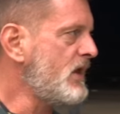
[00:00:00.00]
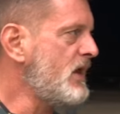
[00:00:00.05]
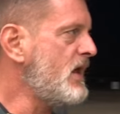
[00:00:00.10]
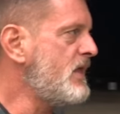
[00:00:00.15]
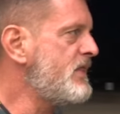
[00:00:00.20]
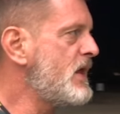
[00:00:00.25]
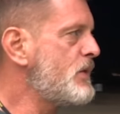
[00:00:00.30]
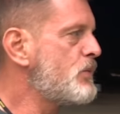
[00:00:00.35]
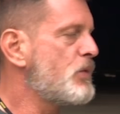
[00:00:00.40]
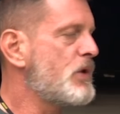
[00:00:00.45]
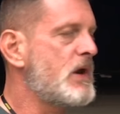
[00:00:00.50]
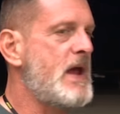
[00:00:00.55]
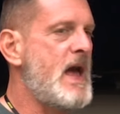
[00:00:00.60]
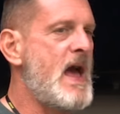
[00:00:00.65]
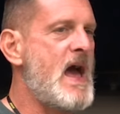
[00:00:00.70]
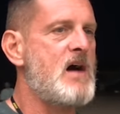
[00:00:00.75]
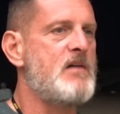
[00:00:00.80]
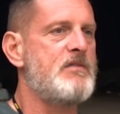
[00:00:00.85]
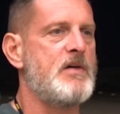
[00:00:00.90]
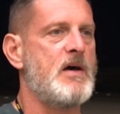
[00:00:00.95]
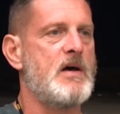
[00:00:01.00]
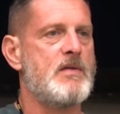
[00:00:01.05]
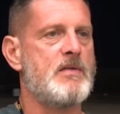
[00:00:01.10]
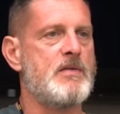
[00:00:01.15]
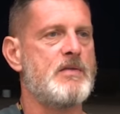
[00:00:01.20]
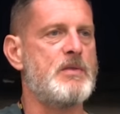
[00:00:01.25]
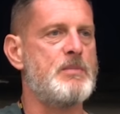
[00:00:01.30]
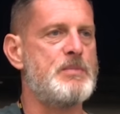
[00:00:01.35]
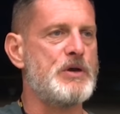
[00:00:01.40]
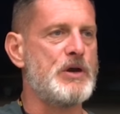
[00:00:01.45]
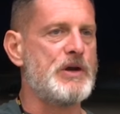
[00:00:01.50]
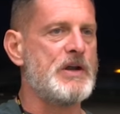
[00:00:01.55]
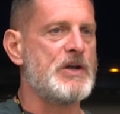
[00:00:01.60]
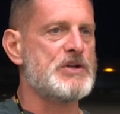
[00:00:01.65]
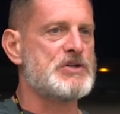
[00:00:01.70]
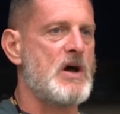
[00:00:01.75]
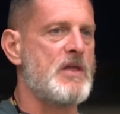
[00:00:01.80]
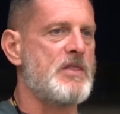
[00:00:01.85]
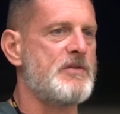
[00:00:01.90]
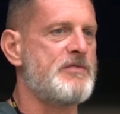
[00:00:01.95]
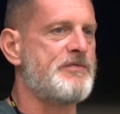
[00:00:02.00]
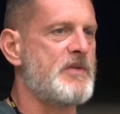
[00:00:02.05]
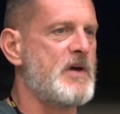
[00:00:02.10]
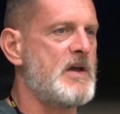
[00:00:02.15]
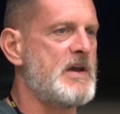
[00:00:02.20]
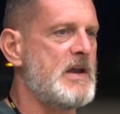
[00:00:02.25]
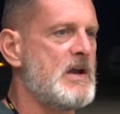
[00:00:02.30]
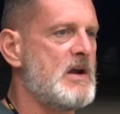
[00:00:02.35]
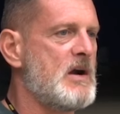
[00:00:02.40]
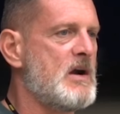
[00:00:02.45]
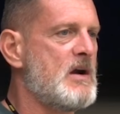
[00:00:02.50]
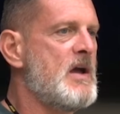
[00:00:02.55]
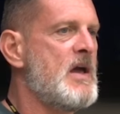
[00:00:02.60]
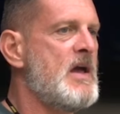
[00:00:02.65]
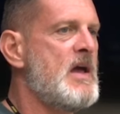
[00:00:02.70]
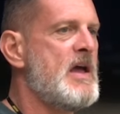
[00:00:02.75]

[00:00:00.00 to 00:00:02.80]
and then we're gonna have the beauty dish on the front here.